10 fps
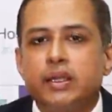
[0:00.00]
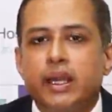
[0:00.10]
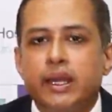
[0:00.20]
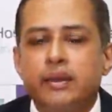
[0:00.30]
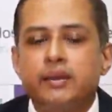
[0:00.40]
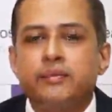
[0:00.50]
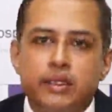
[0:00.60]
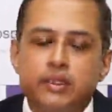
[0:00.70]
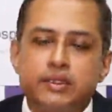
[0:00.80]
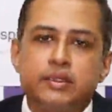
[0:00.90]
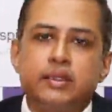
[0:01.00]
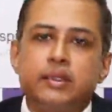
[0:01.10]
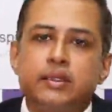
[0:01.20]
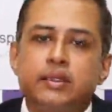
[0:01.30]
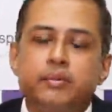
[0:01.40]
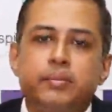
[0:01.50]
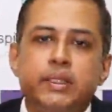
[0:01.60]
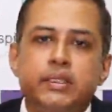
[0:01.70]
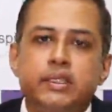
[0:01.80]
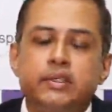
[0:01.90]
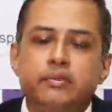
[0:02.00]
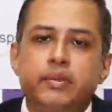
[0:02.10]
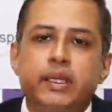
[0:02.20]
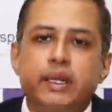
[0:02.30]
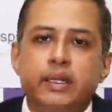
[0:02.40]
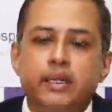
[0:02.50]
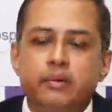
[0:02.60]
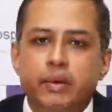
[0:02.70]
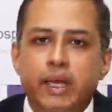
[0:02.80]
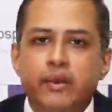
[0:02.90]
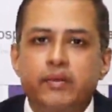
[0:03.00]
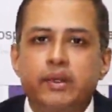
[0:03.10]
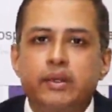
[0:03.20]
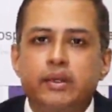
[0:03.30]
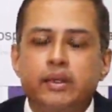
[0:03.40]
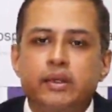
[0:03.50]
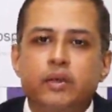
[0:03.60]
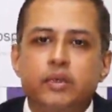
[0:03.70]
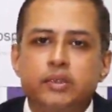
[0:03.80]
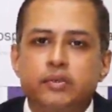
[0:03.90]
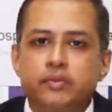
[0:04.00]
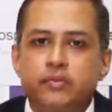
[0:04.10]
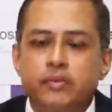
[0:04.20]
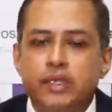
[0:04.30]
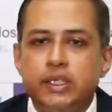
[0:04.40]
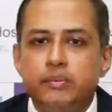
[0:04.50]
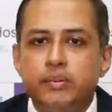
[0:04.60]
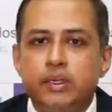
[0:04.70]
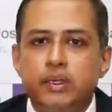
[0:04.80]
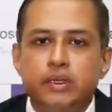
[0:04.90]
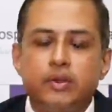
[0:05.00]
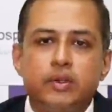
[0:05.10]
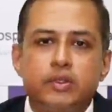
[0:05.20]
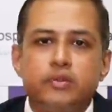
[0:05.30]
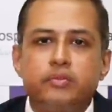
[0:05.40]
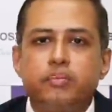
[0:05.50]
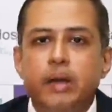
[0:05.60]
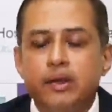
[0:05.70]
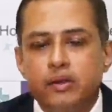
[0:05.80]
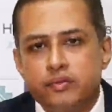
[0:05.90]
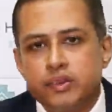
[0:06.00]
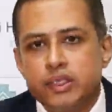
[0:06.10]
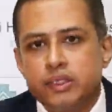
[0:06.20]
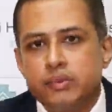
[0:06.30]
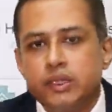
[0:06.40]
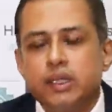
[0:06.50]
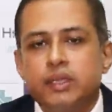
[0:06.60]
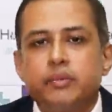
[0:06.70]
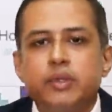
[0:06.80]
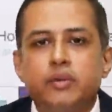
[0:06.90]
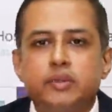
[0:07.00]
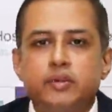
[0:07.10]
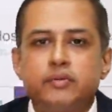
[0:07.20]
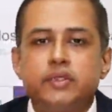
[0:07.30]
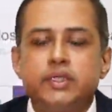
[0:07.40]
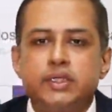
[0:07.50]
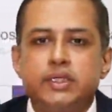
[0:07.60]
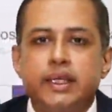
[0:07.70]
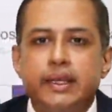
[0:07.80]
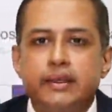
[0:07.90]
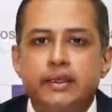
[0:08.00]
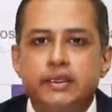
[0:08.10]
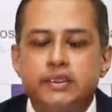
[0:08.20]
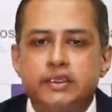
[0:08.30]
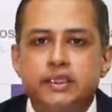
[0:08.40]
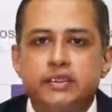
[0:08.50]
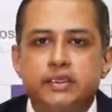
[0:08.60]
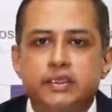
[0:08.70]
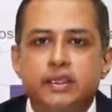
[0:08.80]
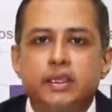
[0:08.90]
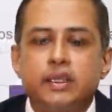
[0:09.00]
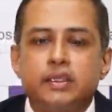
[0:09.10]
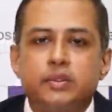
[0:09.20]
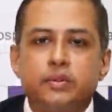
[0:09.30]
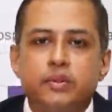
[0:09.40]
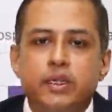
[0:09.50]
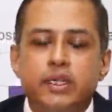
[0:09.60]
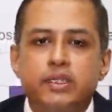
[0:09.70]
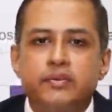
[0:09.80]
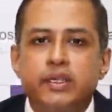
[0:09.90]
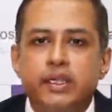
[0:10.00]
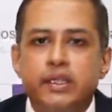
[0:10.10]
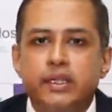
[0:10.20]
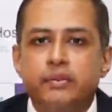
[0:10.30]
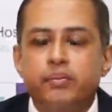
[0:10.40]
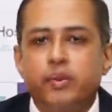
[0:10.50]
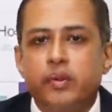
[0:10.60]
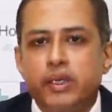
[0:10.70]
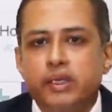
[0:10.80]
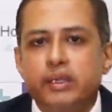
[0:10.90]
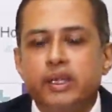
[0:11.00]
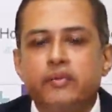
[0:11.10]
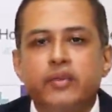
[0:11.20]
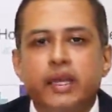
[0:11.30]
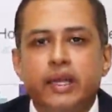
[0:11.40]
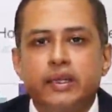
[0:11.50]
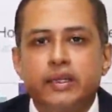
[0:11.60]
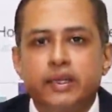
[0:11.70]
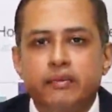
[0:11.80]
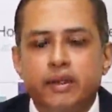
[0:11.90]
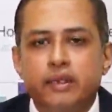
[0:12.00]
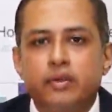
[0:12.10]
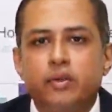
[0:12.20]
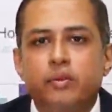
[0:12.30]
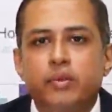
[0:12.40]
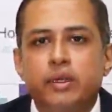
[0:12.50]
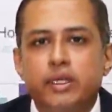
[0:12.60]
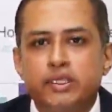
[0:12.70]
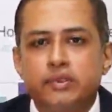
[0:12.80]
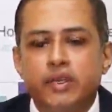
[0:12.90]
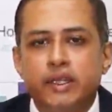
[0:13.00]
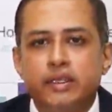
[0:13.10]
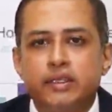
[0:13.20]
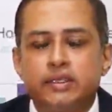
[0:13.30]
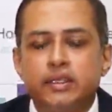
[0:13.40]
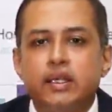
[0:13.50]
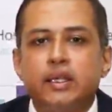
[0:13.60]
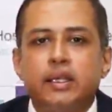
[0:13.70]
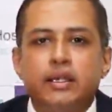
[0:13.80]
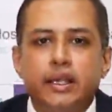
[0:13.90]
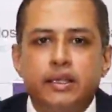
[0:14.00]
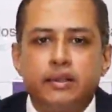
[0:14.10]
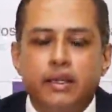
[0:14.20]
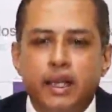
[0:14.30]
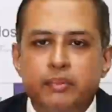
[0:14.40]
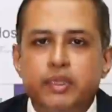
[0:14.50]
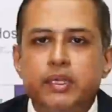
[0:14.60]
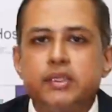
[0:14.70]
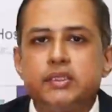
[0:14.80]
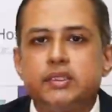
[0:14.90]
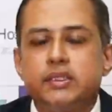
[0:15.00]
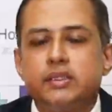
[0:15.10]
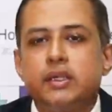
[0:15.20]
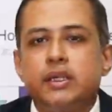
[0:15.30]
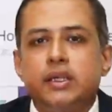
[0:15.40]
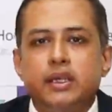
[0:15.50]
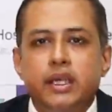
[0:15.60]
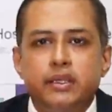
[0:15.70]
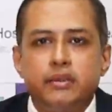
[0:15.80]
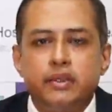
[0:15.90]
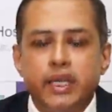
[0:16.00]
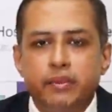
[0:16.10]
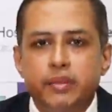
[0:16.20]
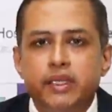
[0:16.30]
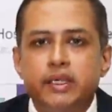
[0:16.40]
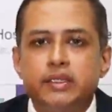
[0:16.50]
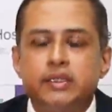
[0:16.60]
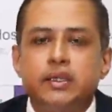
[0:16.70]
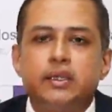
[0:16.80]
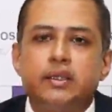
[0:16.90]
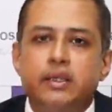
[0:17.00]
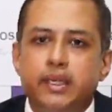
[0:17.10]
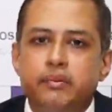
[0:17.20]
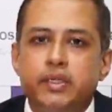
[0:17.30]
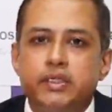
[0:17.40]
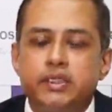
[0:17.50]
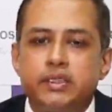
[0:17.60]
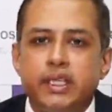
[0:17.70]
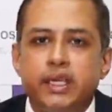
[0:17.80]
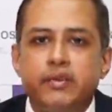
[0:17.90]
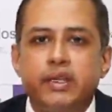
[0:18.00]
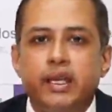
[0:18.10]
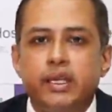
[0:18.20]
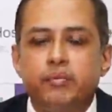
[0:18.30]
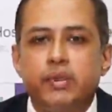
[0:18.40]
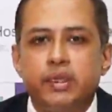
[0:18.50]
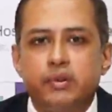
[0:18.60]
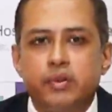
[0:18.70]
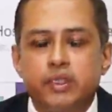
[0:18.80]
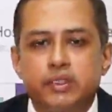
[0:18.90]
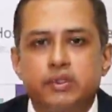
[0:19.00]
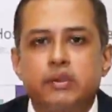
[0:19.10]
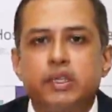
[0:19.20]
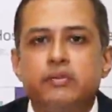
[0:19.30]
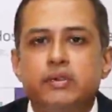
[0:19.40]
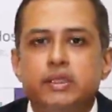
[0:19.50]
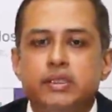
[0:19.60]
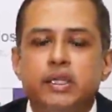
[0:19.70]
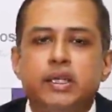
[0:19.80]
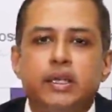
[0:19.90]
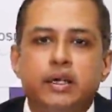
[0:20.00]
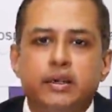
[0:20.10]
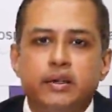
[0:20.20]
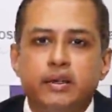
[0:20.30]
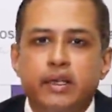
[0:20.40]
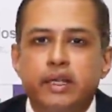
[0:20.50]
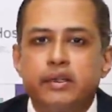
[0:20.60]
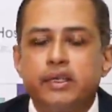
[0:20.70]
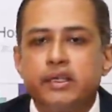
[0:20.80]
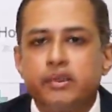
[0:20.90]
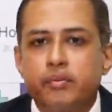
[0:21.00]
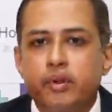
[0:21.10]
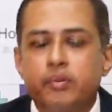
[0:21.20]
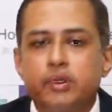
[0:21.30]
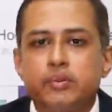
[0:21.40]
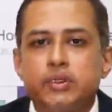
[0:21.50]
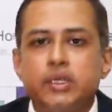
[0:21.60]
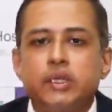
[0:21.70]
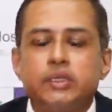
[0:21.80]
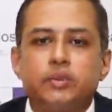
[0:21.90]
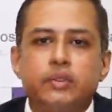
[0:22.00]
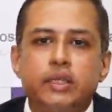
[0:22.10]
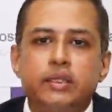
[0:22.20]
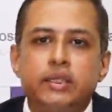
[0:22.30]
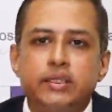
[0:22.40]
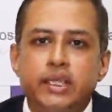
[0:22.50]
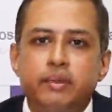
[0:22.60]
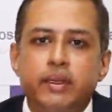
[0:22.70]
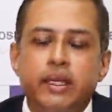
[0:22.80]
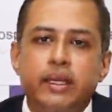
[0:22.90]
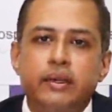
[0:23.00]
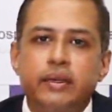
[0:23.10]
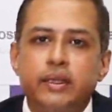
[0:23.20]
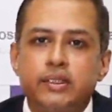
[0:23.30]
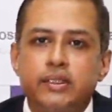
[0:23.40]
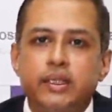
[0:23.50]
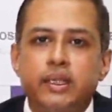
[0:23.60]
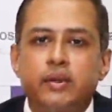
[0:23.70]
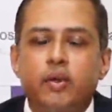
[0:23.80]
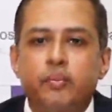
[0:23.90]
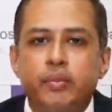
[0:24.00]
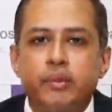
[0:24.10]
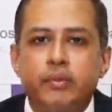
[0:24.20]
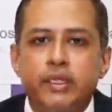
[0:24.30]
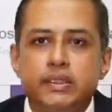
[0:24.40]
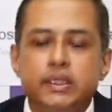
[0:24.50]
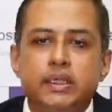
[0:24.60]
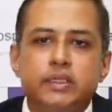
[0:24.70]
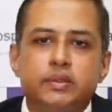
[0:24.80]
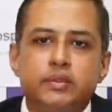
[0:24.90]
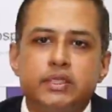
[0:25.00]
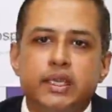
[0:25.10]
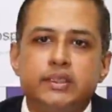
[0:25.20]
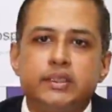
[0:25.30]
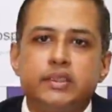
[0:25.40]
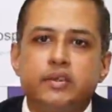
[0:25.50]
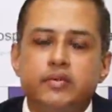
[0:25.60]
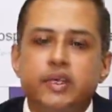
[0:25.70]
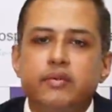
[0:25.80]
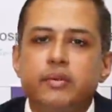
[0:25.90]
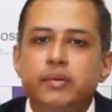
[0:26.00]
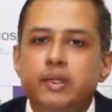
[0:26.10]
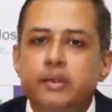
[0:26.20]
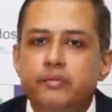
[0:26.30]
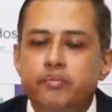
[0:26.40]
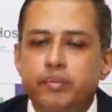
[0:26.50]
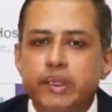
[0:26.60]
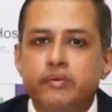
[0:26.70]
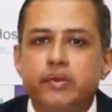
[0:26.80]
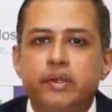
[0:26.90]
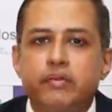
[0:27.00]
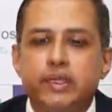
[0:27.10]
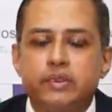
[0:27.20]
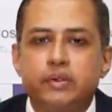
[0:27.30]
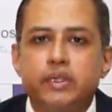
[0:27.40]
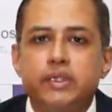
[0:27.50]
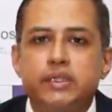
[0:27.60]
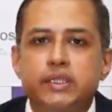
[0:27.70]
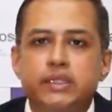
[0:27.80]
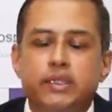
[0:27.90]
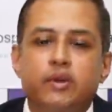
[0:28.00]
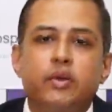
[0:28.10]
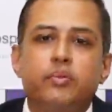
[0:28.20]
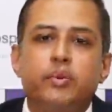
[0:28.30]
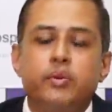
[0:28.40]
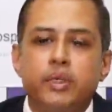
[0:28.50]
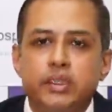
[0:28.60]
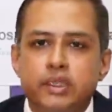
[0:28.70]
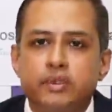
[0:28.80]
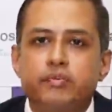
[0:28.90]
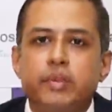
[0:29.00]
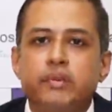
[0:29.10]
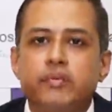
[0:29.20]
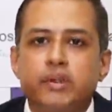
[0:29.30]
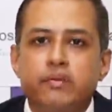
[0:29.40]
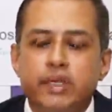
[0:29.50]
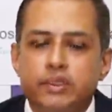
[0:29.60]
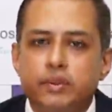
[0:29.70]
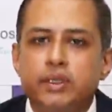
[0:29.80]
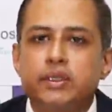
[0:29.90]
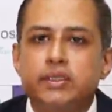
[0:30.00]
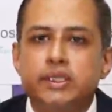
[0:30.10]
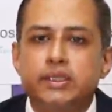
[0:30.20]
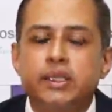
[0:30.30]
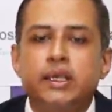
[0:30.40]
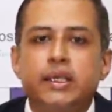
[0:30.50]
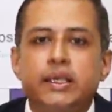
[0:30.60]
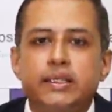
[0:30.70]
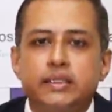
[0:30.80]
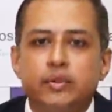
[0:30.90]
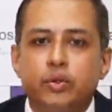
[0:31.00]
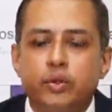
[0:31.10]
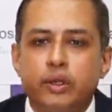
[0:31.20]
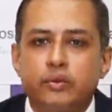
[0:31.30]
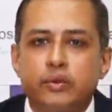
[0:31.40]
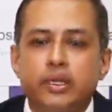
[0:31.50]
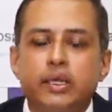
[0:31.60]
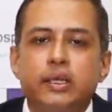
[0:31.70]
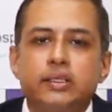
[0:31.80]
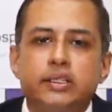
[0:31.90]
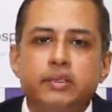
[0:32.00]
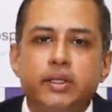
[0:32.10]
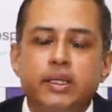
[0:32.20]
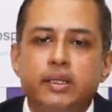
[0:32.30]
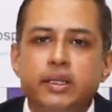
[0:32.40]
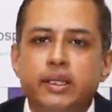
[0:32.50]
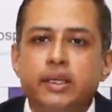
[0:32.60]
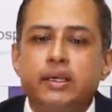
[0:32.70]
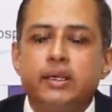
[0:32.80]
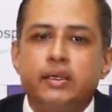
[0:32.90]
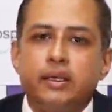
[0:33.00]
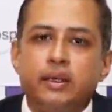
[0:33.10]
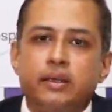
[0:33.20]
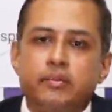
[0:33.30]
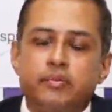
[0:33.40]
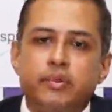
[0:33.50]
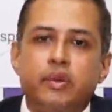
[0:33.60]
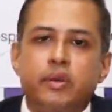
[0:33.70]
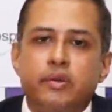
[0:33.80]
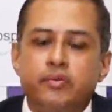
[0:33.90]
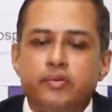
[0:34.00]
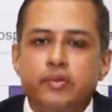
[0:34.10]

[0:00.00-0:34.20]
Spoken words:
And thus the patient may end up having a loss of limb, a loss of part of the limb, because of this gangrenous changes. So it is very important that we identify the common risk factors like hypertension, like diabetes, like patients having high blood cholesterol levels, underlying renal problems, so that these can be addressed and optimized, so chances of developing a peripheral vascular disease or progression of peripheral vascular disease is slowed down. Similarly, lot of